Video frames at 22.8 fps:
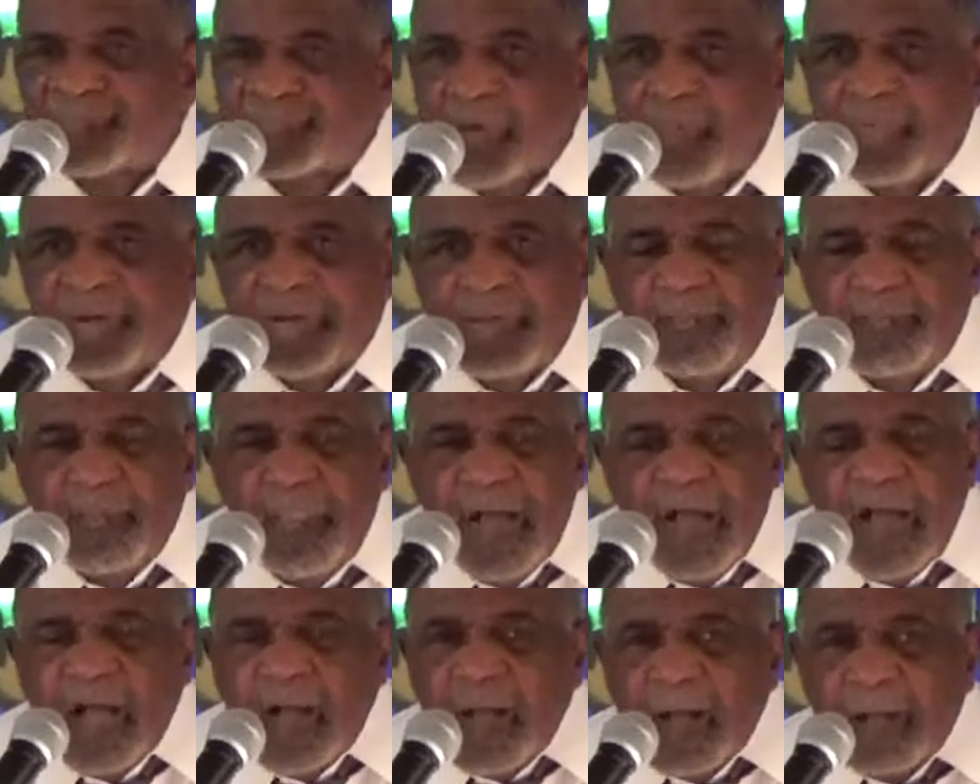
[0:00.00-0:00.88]
some of the
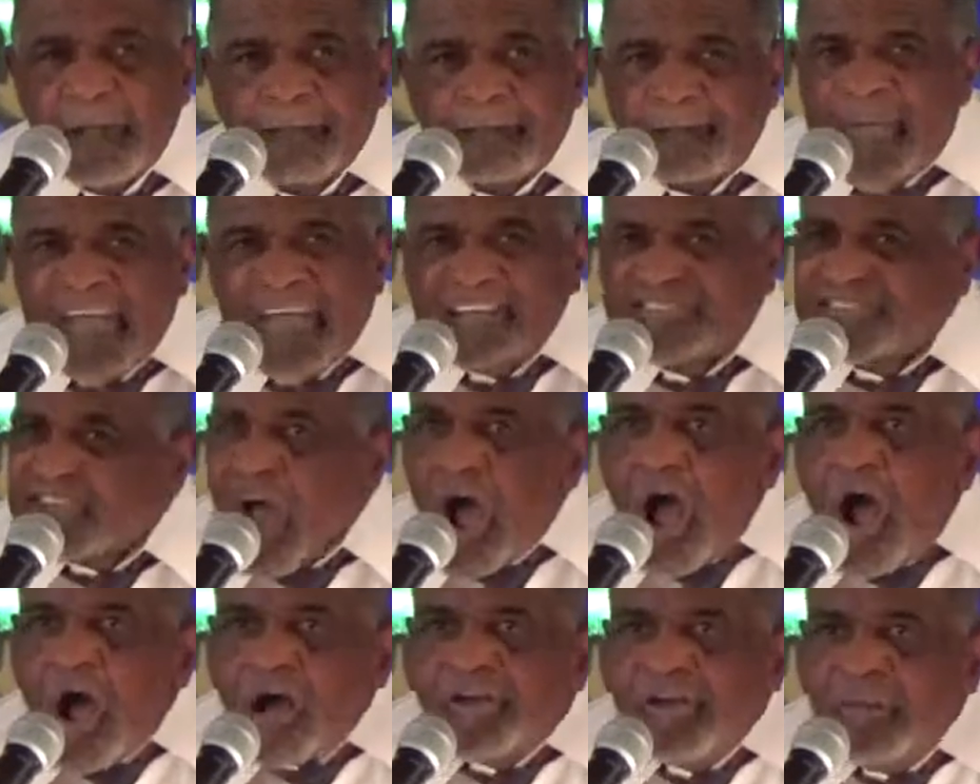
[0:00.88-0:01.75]
biggest
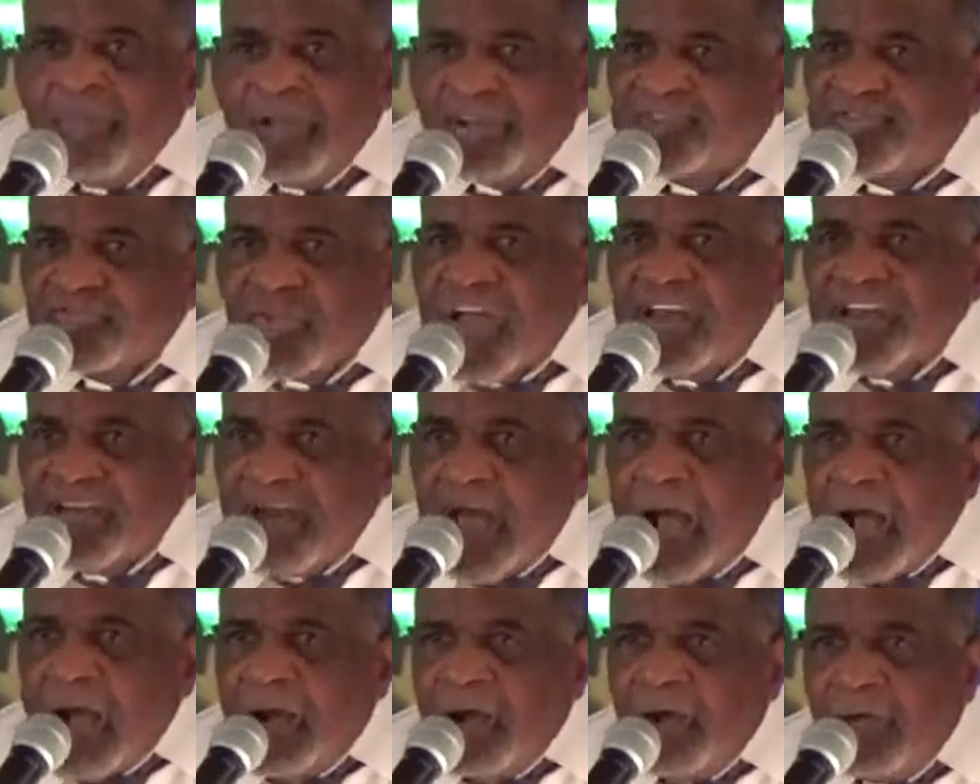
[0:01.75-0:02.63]
arguments right
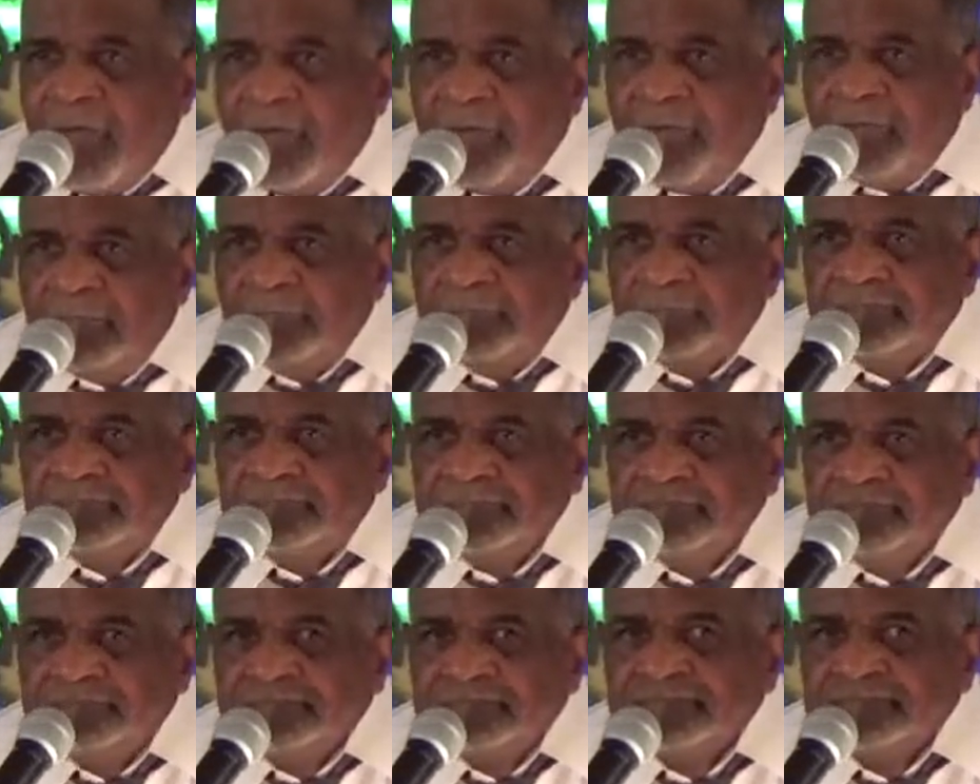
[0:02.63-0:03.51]
now
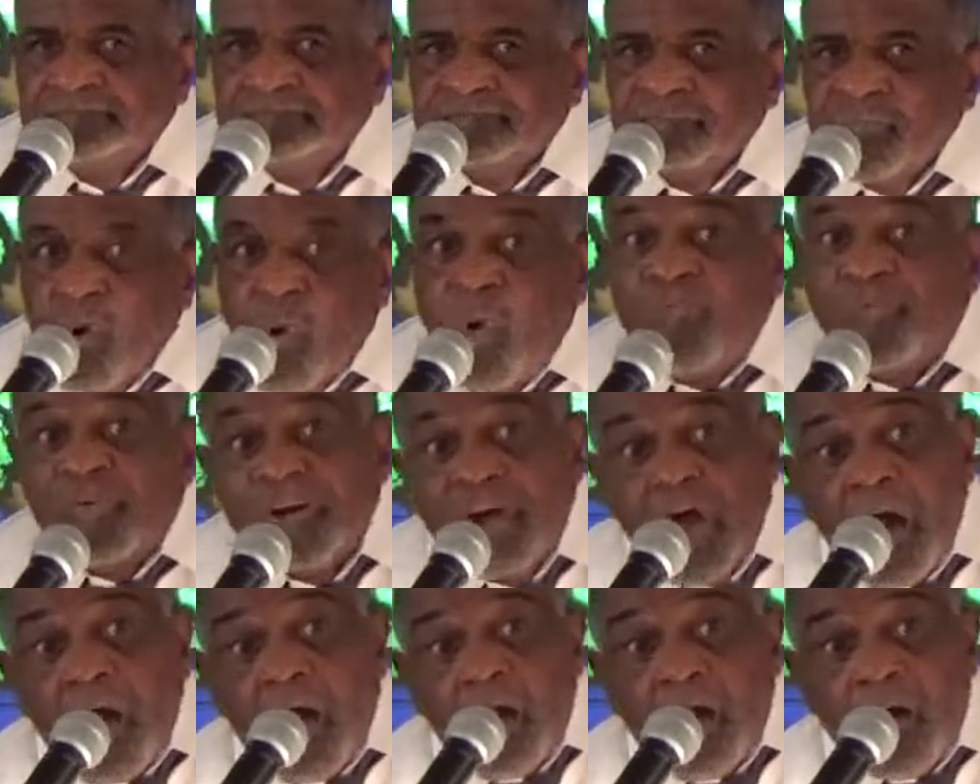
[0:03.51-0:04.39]
over
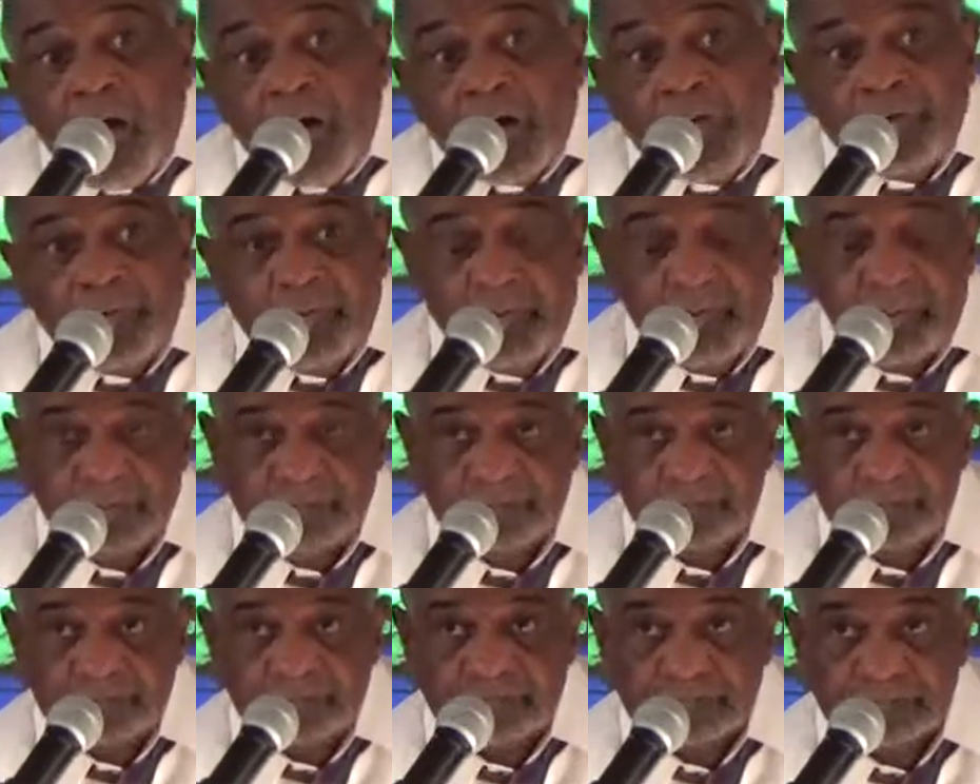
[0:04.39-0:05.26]
God
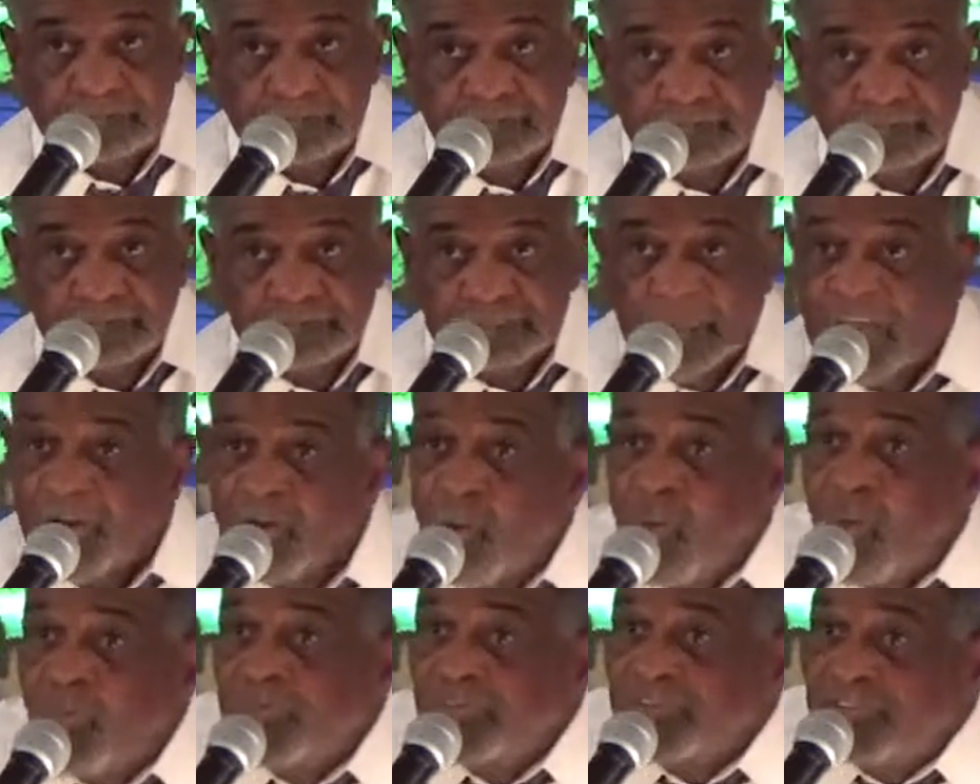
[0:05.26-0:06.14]
and
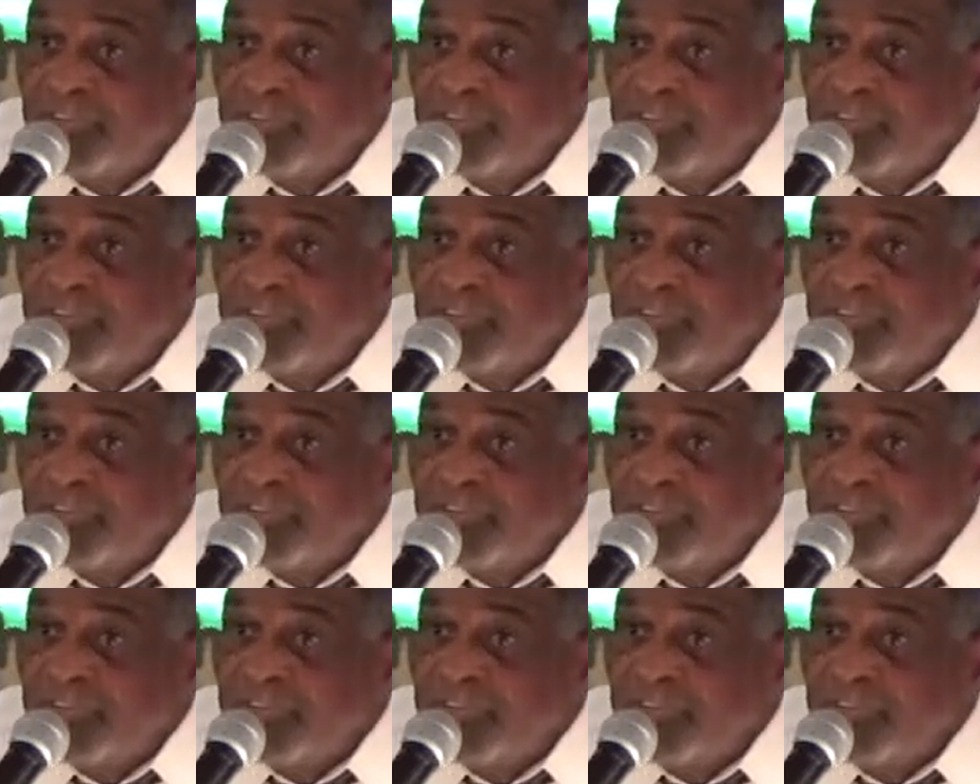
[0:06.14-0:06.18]
over